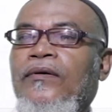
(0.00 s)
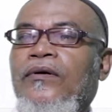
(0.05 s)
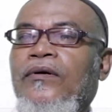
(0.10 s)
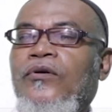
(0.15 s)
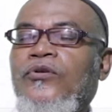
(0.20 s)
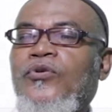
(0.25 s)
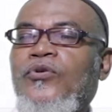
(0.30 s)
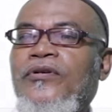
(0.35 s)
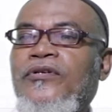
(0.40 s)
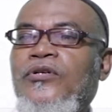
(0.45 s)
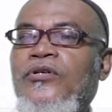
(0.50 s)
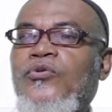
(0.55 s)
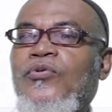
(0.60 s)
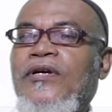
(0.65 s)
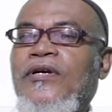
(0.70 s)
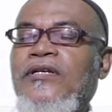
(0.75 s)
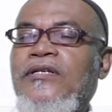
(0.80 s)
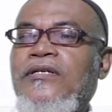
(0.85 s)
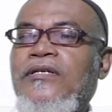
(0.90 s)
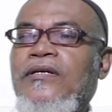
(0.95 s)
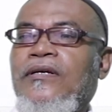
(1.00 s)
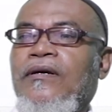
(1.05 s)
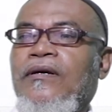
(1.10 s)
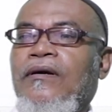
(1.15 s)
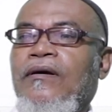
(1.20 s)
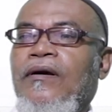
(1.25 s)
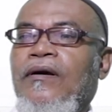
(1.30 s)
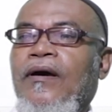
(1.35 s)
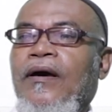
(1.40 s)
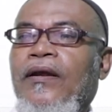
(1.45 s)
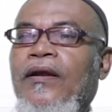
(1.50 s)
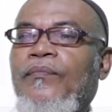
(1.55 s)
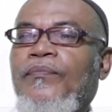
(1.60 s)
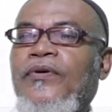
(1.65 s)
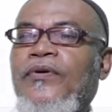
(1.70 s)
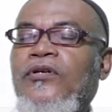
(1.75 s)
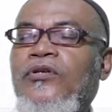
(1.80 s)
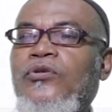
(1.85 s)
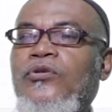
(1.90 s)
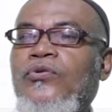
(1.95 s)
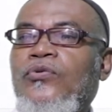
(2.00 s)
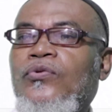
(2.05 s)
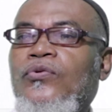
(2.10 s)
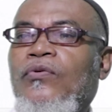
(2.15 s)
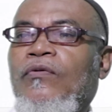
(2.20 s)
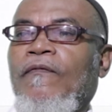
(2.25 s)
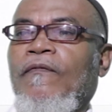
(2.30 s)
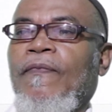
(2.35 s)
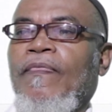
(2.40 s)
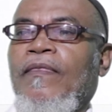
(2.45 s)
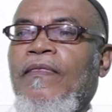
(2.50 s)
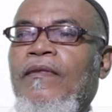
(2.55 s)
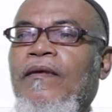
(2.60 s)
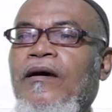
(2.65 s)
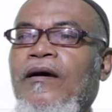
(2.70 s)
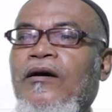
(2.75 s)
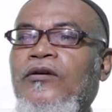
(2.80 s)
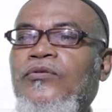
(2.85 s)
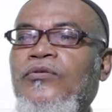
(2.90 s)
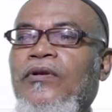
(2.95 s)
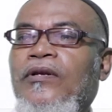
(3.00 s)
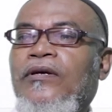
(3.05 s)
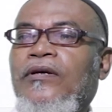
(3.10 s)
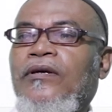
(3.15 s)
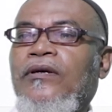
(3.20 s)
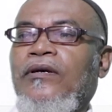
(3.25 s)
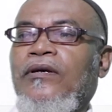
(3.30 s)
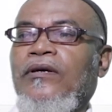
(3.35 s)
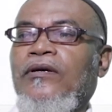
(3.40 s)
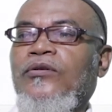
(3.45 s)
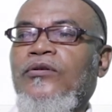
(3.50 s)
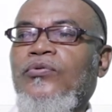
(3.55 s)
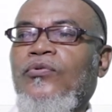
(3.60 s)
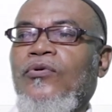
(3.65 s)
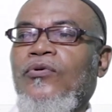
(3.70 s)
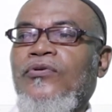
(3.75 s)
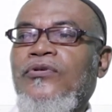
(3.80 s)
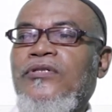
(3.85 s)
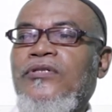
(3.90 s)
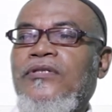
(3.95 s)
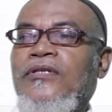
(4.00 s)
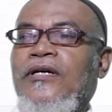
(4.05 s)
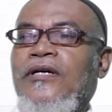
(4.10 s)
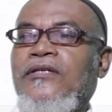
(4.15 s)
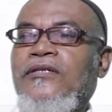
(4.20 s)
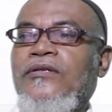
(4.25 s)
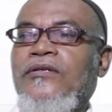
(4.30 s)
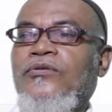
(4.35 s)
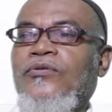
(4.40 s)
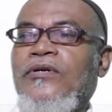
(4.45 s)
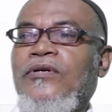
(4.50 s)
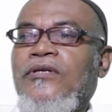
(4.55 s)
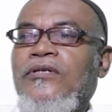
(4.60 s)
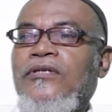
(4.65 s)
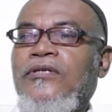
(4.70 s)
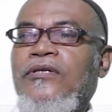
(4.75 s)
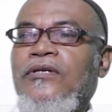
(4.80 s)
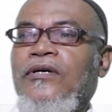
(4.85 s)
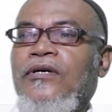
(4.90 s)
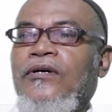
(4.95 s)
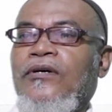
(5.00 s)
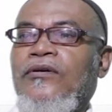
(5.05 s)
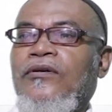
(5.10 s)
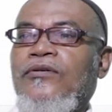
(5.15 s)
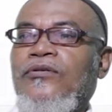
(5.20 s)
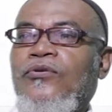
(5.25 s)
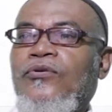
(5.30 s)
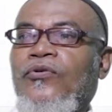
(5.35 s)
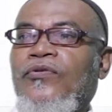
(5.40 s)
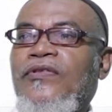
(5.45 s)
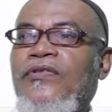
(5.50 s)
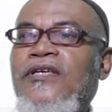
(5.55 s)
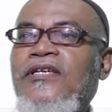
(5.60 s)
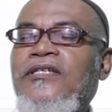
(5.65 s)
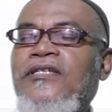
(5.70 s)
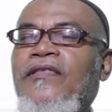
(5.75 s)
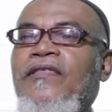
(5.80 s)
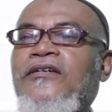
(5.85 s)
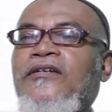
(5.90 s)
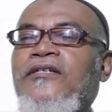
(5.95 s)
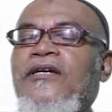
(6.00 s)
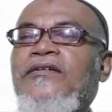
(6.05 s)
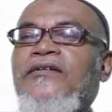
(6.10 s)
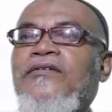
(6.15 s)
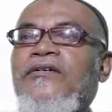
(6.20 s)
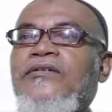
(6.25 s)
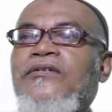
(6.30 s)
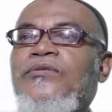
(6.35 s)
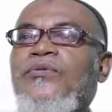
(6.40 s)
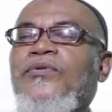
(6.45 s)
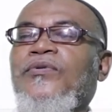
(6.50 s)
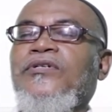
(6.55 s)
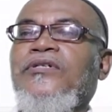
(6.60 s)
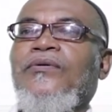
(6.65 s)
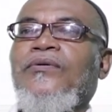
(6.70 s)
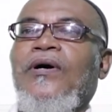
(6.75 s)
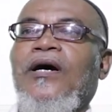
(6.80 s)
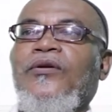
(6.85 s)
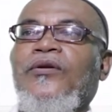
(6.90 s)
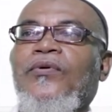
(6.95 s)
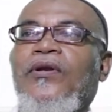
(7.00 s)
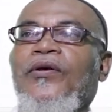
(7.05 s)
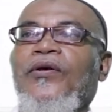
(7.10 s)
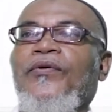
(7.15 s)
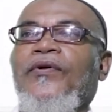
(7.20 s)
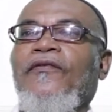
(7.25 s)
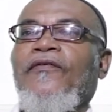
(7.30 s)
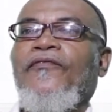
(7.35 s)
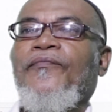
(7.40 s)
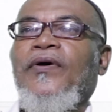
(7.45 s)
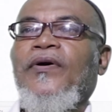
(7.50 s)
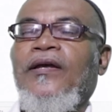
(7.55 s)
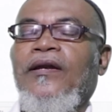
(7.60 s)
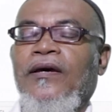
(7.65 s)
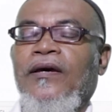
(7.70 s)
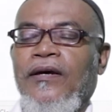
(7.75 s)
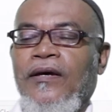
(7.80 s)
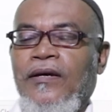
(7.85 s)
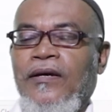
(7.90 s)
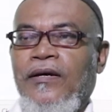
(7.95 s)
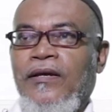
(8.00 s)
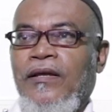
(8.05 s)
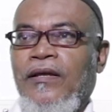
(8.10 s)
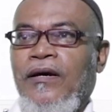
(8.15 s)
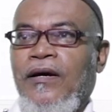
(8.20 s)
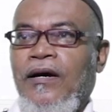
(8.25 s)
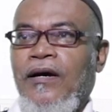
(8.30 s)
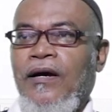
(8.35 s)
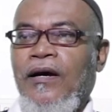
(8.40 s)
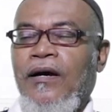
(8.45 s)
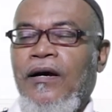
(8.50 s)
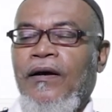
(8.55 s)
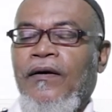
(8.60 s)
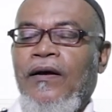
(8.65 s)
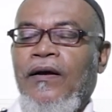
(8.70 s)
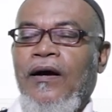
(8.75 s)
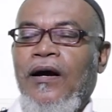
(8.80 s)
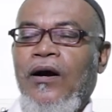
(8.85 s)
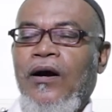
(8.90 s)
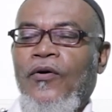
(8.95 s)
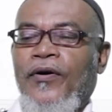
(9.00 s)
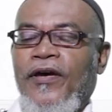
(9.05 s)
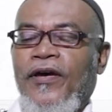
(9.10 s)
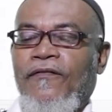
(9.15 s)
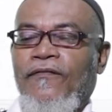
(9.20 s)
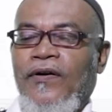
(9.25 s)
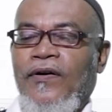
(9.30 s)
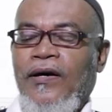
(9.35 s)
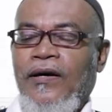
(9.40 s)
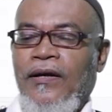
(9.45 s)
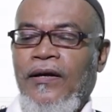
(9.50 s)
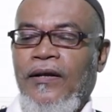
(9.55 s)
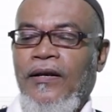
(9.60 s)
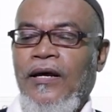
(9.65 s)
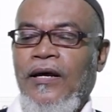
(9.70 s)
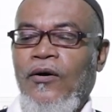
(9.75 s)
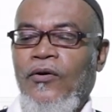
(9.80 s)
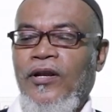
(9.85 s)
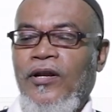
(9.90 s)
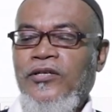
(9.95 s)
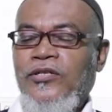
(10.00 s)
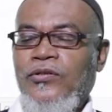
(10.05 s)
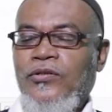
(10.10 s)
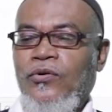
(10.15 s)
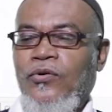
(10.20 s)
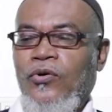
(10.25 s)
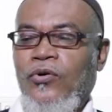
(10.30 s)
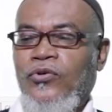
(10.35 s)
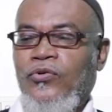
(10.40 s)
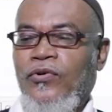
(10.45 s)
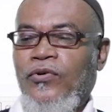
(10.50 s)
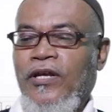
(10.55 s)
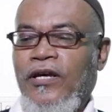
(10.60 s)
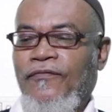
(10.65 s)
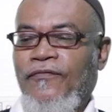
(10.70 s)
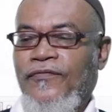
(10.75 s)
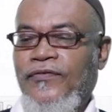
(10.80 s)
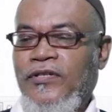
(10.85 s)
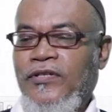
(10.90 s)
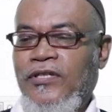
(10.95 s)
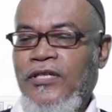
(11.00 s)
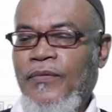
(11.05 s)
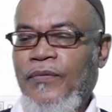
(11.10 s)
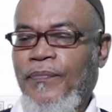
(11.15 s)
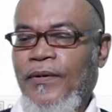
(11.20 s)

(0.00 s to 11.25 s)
2020, and P2 actually it was 3020. So these are the changes which you actually have made. However, now let's go to the C++